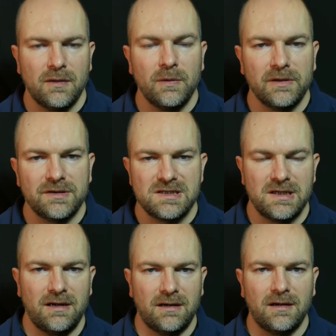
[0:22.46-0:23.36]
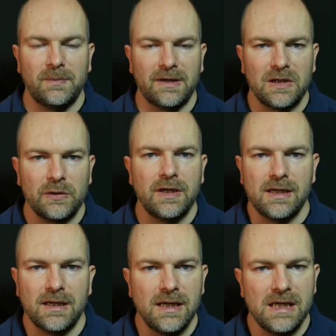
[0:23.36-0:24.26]
We'll start by
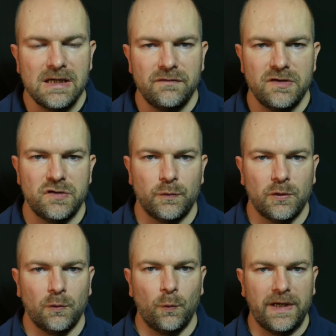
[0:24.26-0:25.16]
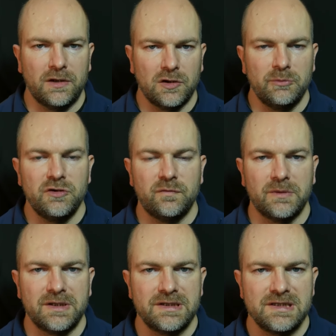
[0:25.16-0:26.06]
looking at individual wheel
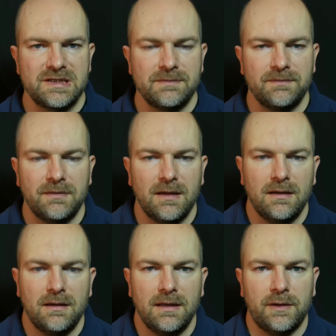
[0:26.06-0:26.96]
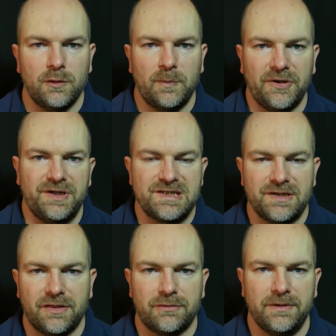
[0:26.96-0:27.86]
movements. Like all bodies
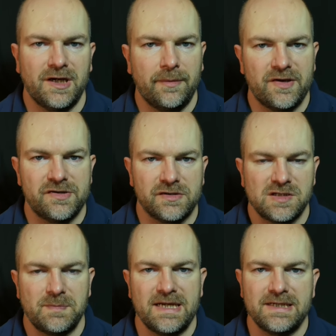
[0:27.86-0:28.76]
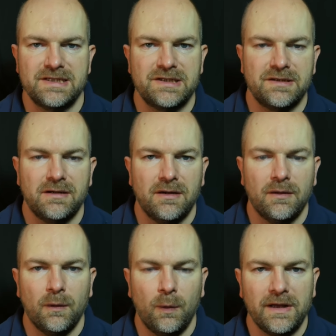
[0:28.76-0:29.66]
in three dimensional space,
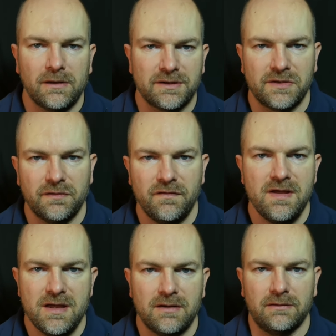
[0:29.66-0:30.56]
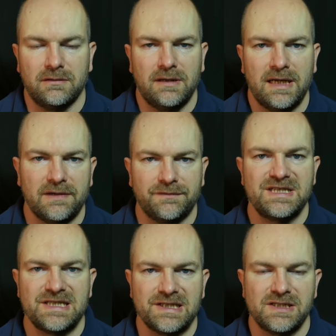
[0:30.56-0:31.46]
wheels on a vehicle have
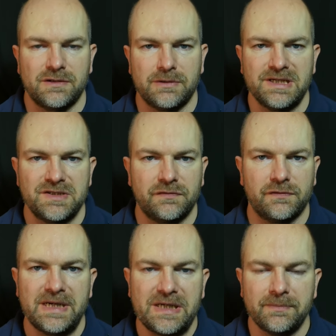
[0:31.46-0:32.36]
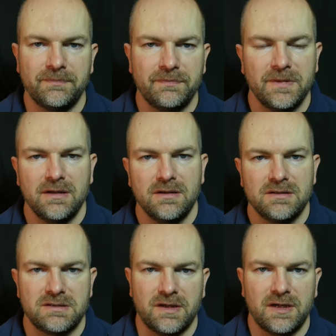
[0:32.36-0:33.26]
six degrees of freedom.
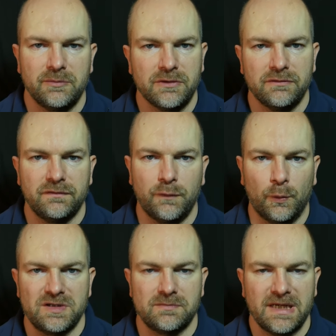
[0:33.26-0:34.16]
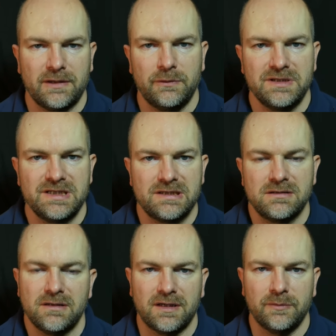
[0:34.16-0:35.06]
So they can move forwards and backwards,
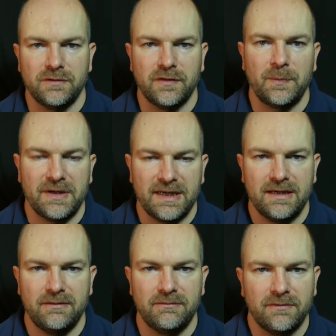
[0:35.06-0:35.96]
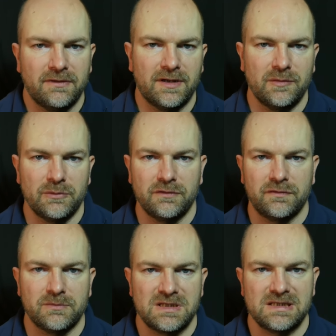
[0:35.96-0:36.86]
they can move up and down, they can move
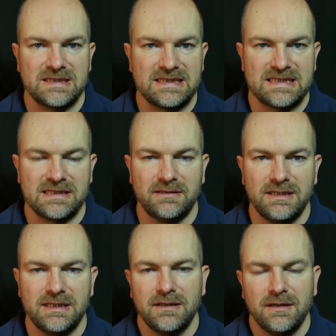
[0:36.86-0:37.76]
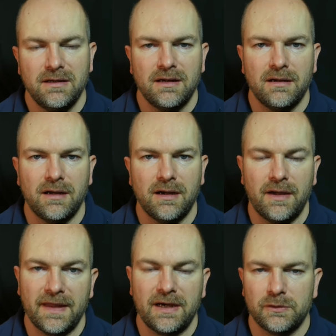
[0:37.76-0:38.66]
from side to side, uh,
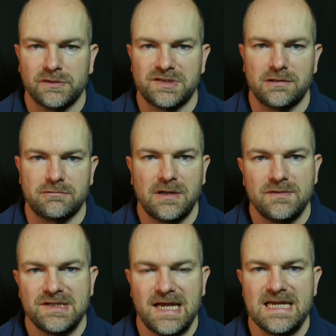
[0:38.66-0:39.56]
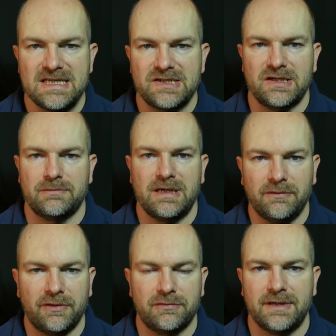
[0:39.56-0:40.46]
and they can also rotate
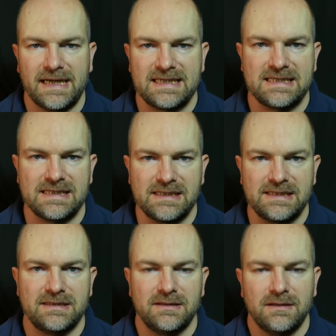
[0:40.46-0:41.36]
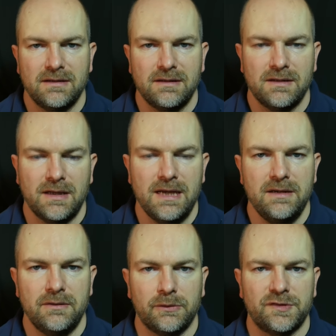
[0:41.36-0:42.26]
around three axes.
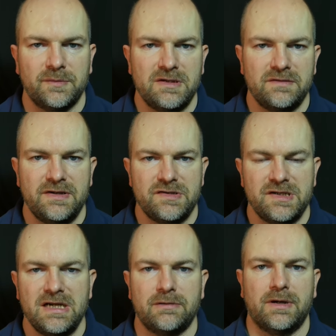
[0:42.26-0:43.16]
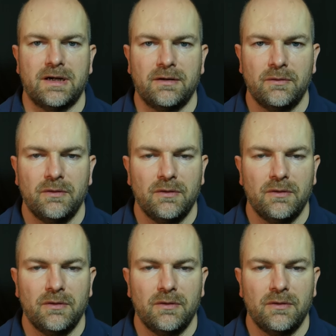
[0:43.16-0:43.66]
In automotive engineering,